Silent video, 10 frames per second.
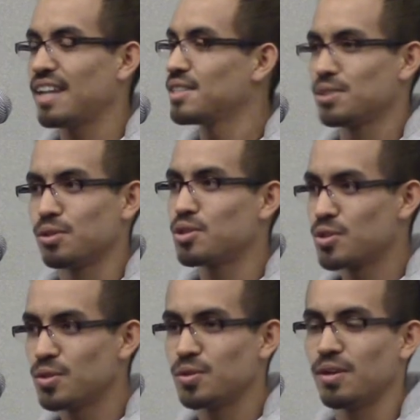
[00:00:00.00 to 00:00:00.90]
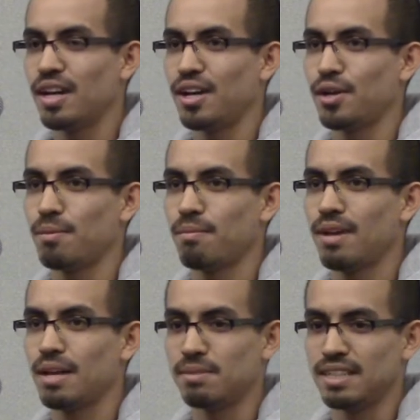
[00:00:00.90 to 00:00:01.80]
is so true,
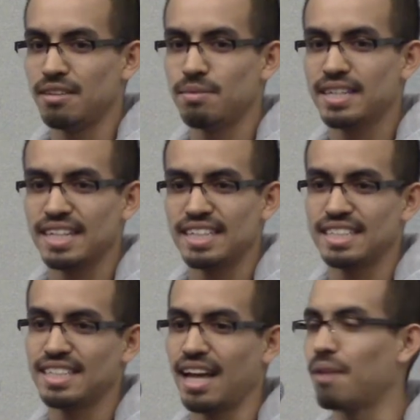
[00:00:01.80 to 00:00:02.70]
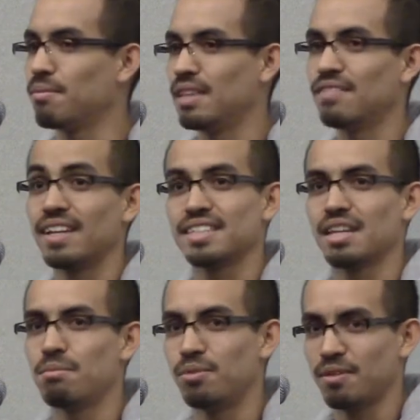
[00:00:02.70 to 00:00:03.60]
I believe, because I'm a living
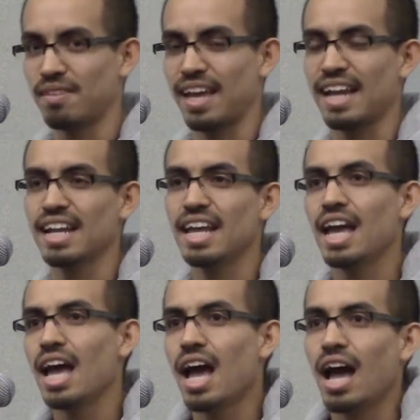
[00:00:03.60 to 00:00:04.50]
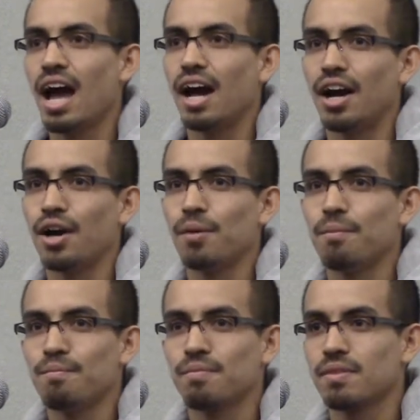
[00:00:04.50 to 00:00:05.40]
example of that.
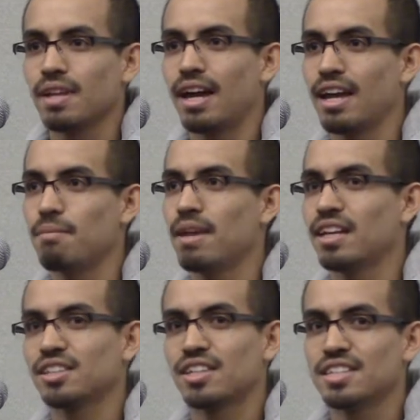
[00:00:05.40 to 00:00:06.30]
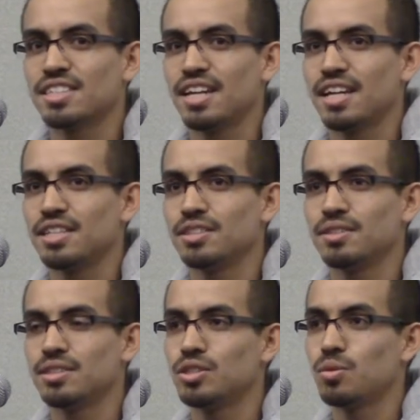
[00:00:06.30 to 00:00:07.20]
I met Dr. Garcia
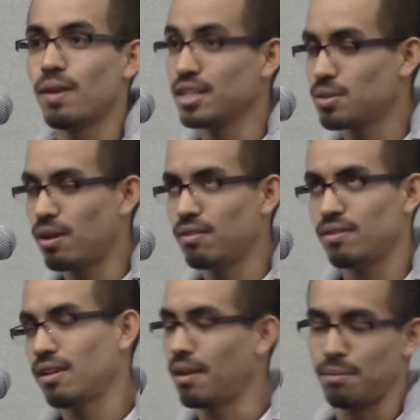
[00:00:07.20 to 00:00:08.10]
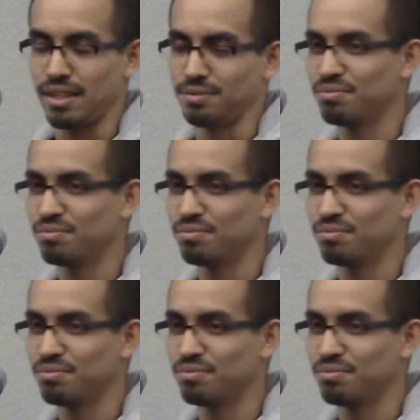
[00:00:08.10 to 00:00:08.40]
in 2012. I mean,